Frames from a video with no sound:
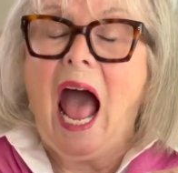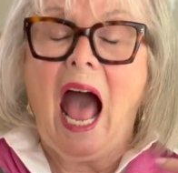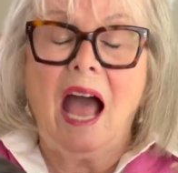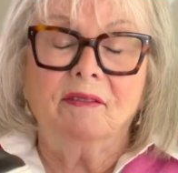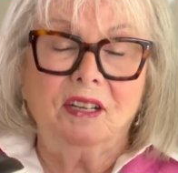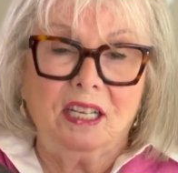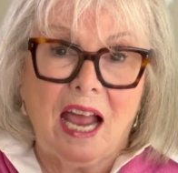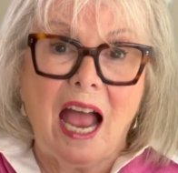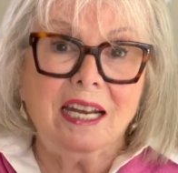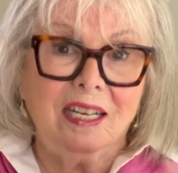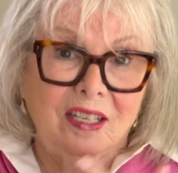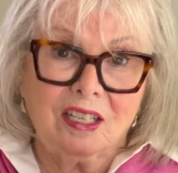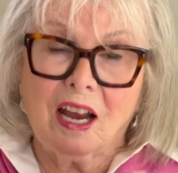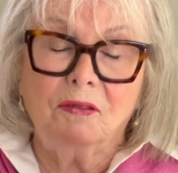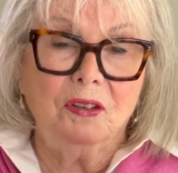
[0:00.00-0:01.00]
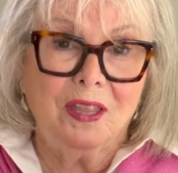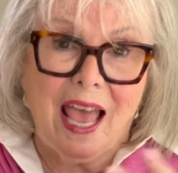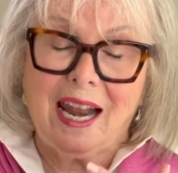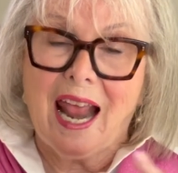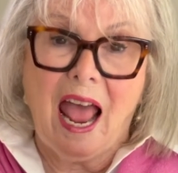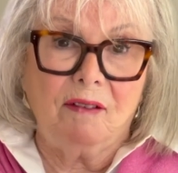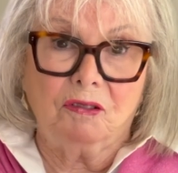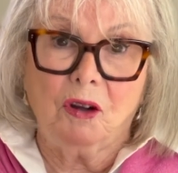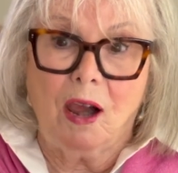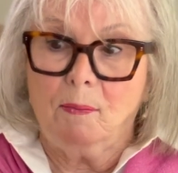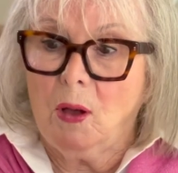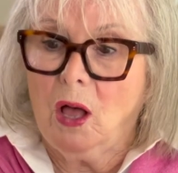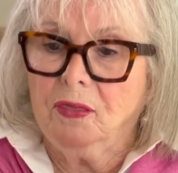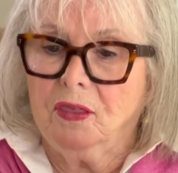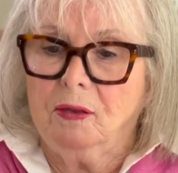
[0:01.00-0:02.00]
I, I discovered that after I
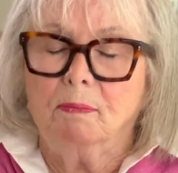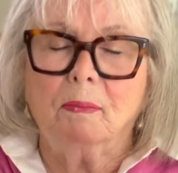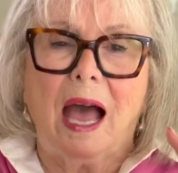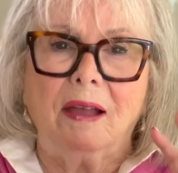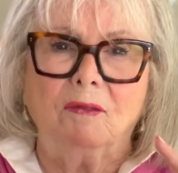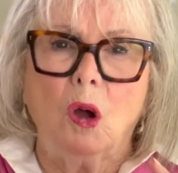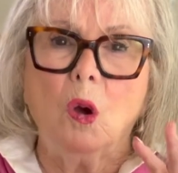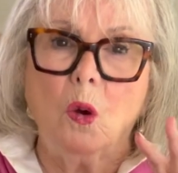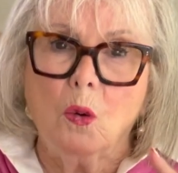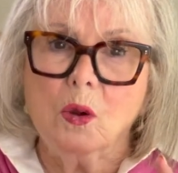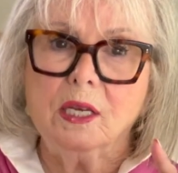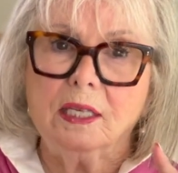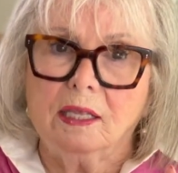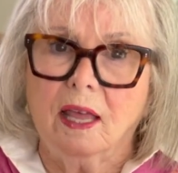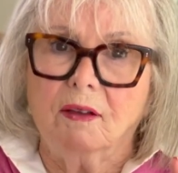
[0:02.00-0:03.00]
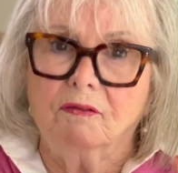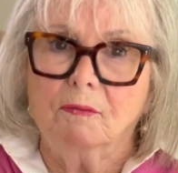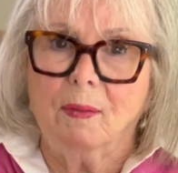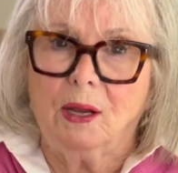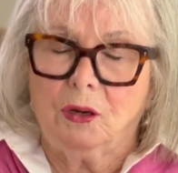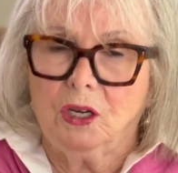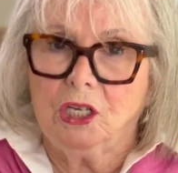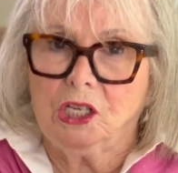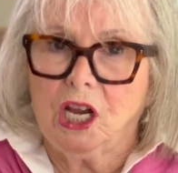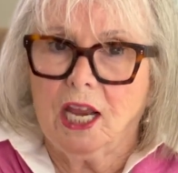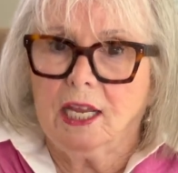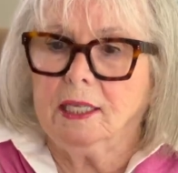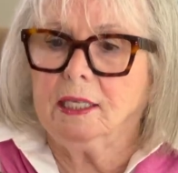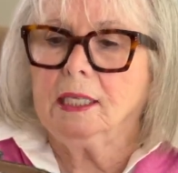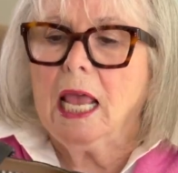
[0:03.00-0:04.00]
bought them. I've always loved Mary
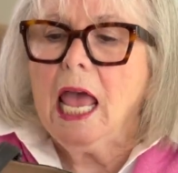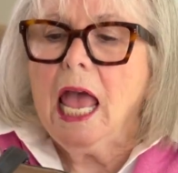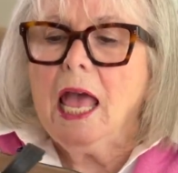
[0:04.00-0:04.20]
Jane's.